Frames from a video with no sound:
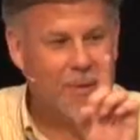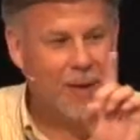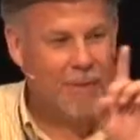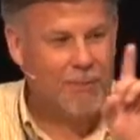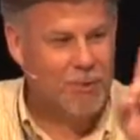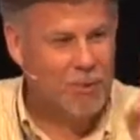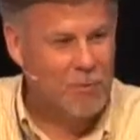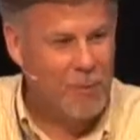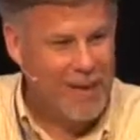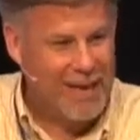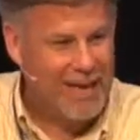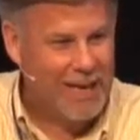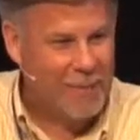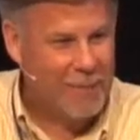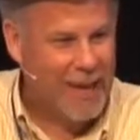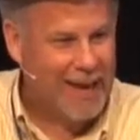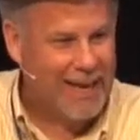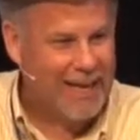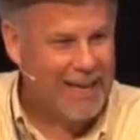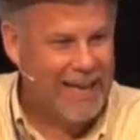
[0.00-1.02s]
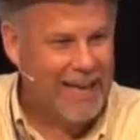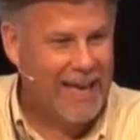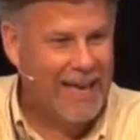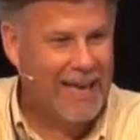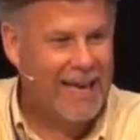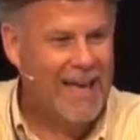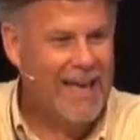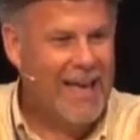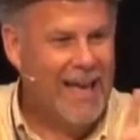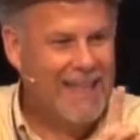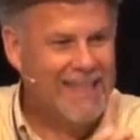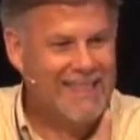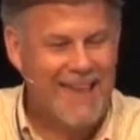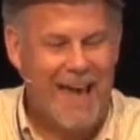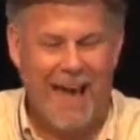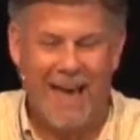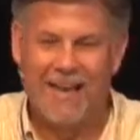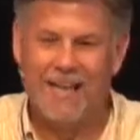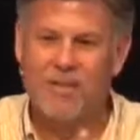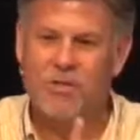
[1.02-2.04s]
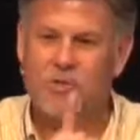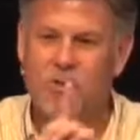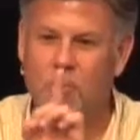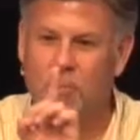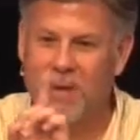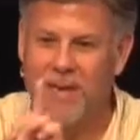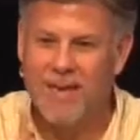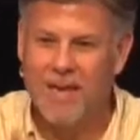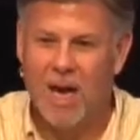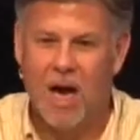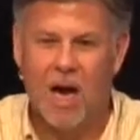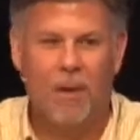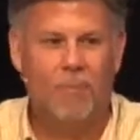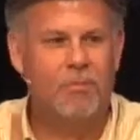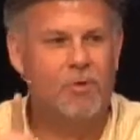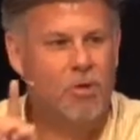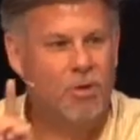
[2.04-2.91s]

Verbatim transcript: but I'm speaking about it again, and that is to become